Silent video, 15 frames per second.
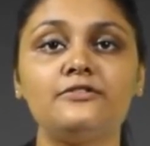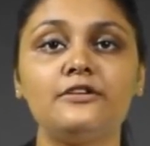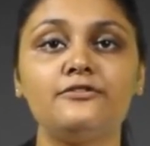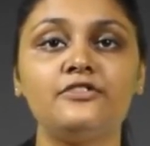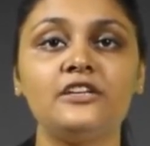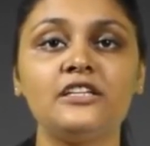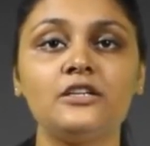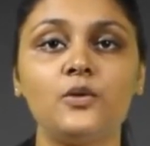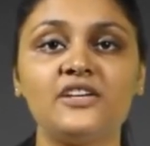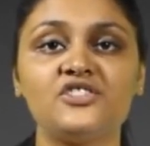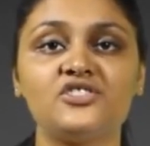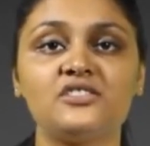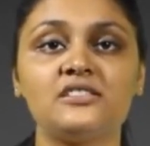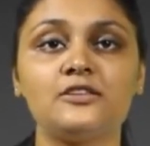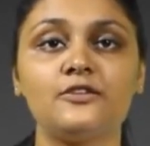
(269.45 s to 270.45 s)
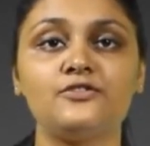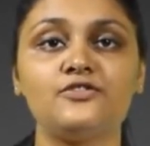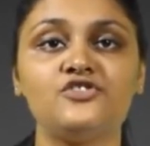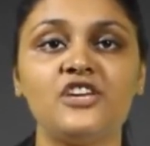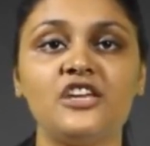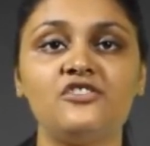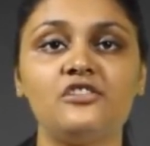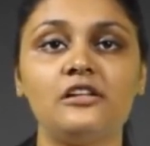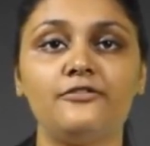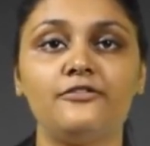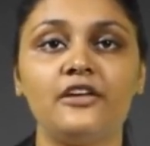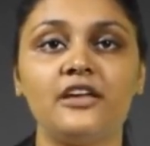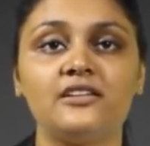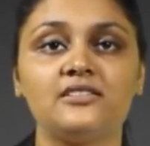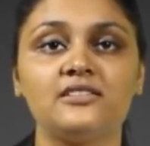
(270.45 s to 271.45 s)
15 questions of general
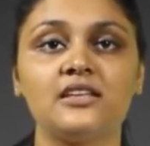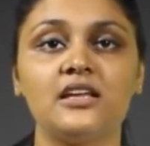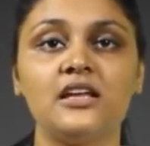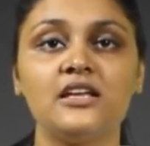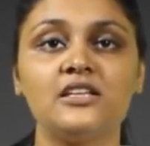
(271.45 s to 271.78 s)
affairs,